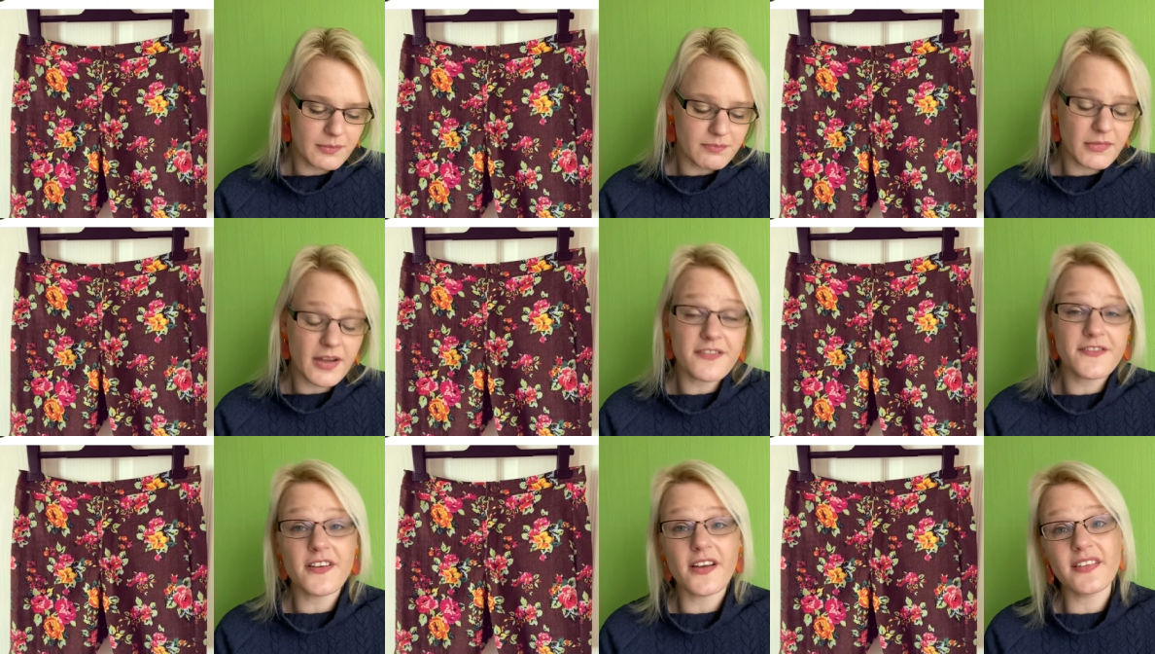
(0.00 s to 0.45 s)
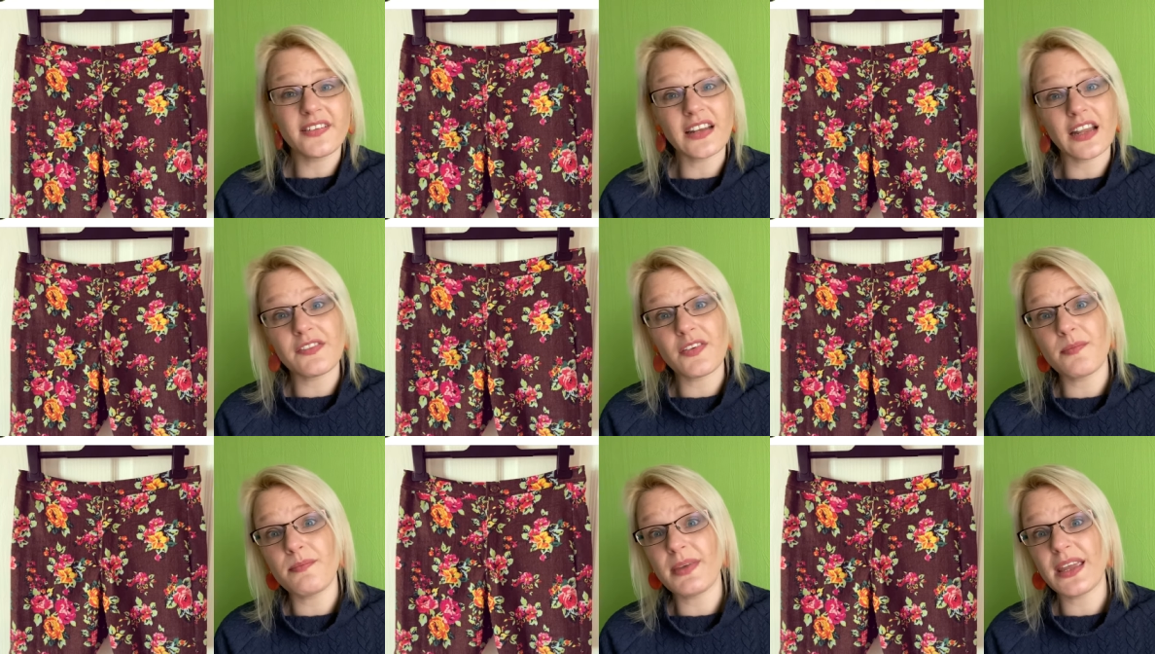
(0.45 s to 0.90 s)
my first
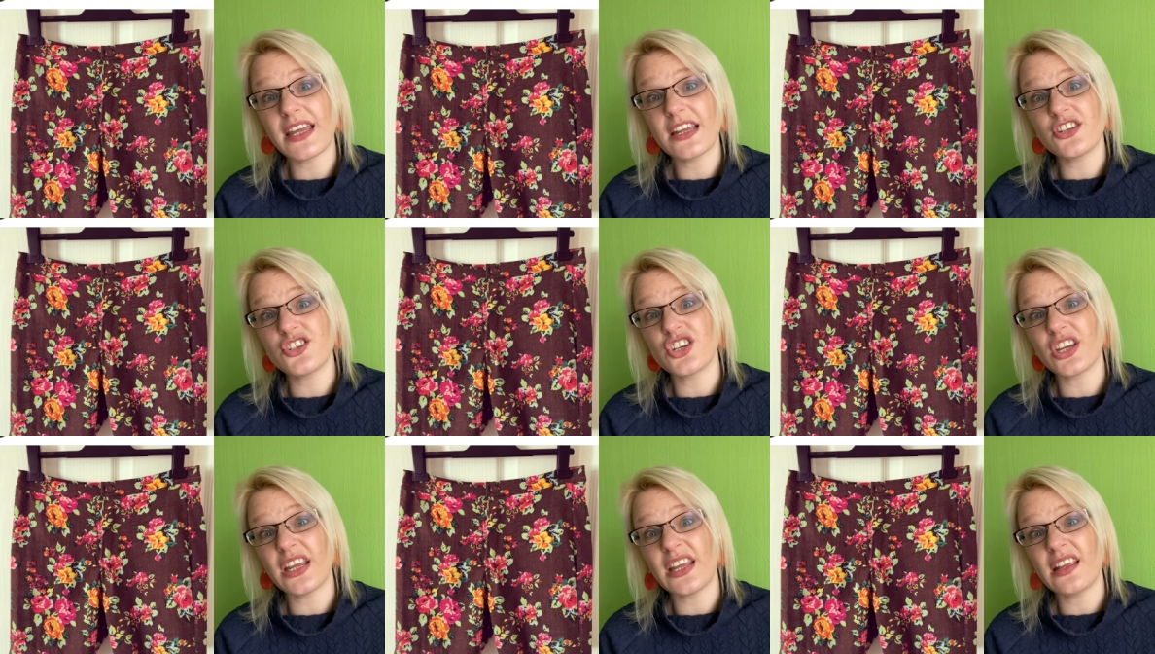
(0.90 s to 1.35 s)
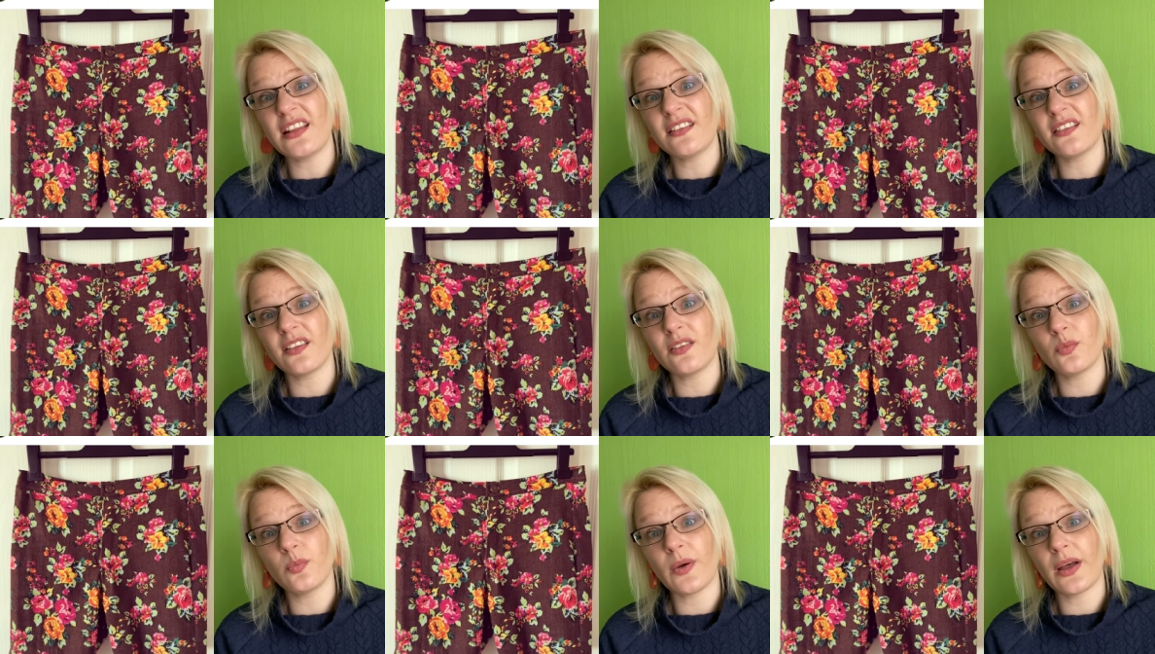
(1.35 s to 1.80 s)
ever MIA jeans
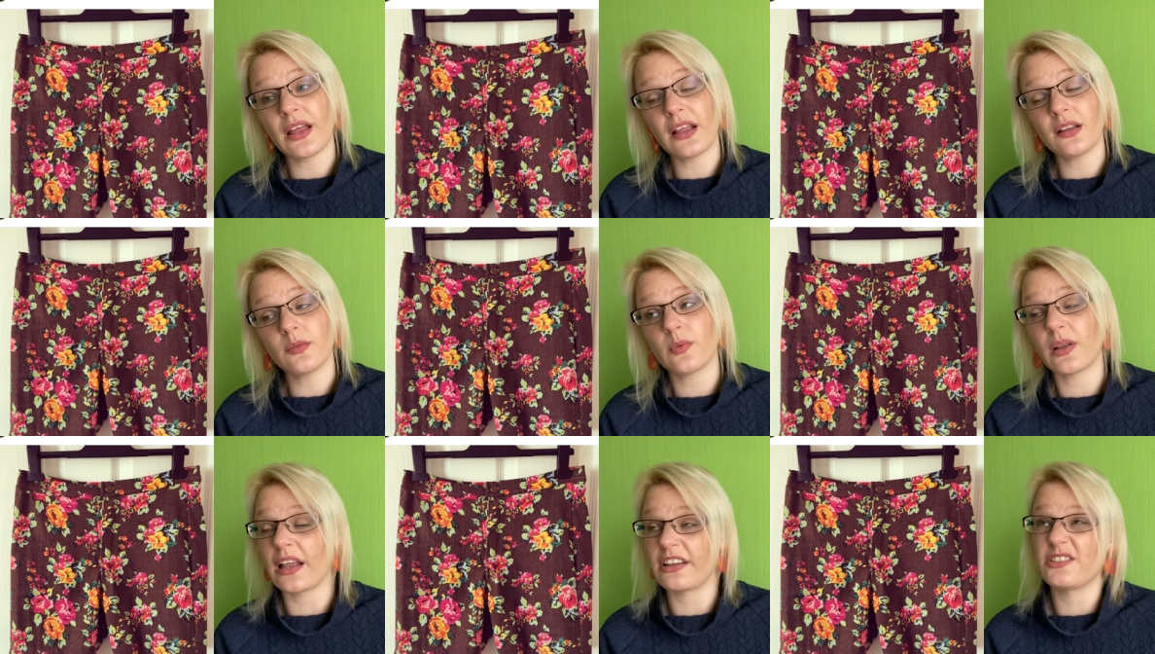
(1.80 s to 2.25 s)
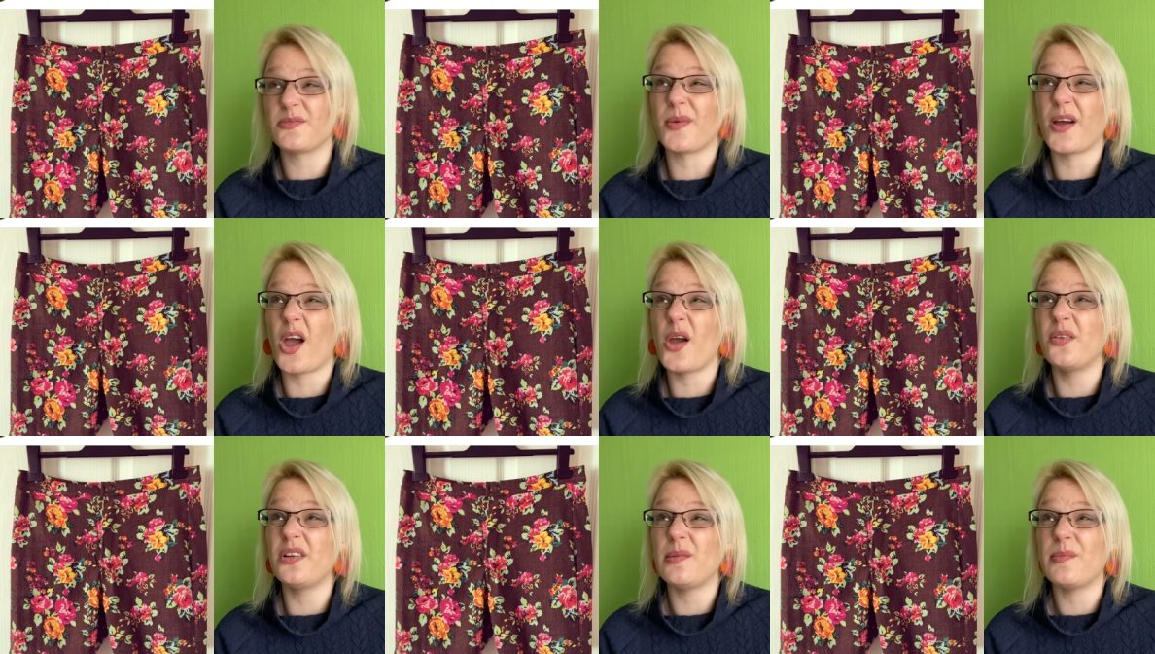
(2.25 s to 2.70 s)
as well well actually
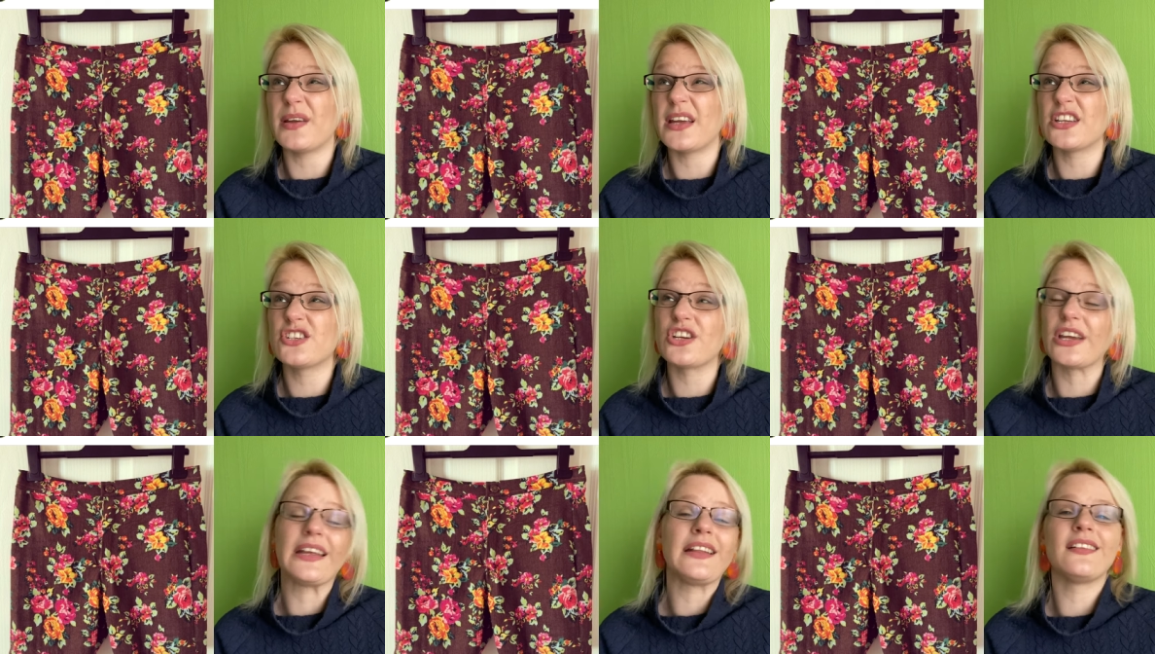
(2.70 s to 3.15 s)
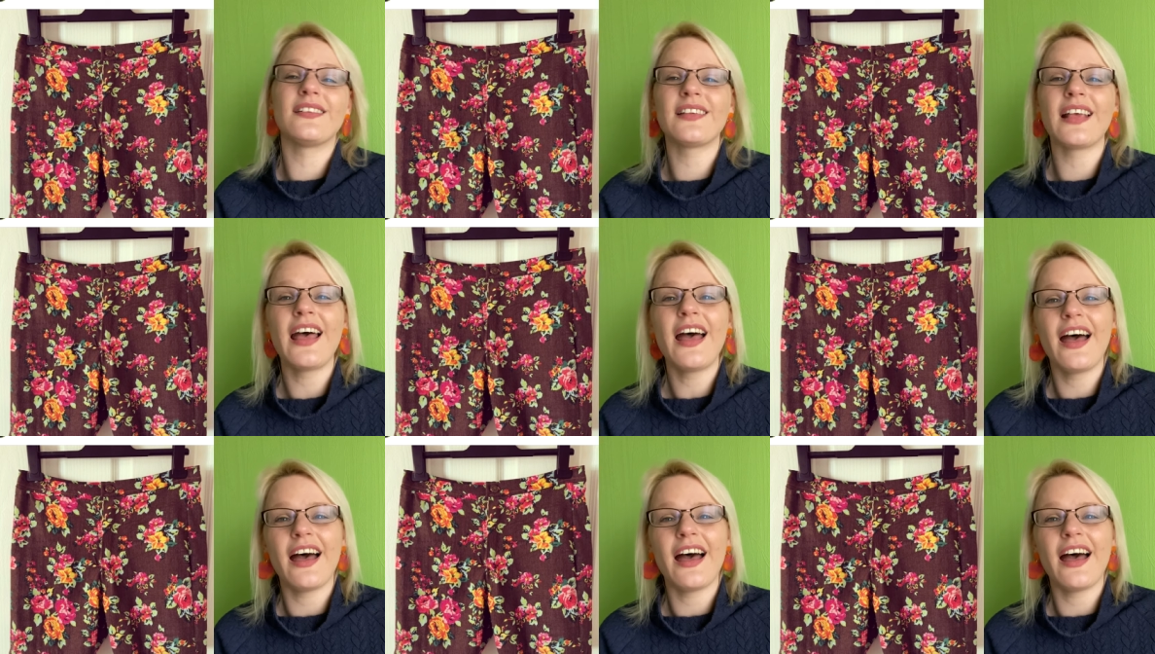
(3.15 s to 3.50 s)
my only MIA jeans